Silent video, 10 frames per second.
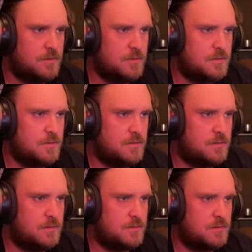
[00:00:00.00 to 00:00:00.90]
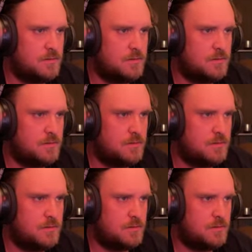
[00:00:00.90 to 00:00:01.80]

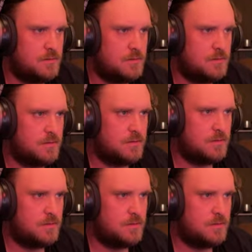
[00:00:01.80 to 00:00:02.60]
(no one is talking)